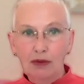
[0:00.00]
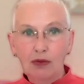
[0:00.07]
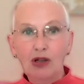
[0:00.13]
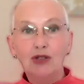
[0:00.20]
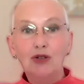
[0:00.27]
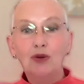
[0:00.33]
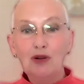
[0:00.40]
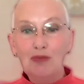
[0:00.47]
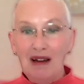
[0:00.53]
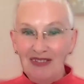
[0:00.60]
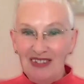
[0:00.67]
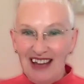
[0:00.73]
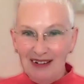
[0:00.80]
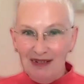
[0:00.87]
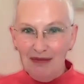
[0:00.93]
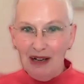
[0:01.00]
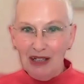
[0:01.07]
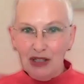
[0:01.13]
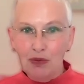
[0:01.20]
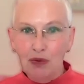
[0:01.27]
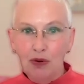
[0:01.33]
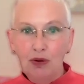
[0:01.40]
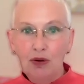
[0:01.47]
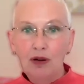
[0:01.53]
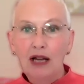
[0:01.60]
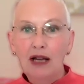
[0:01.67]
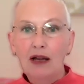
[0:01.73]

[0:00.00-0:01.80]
We're going to talk about that much more.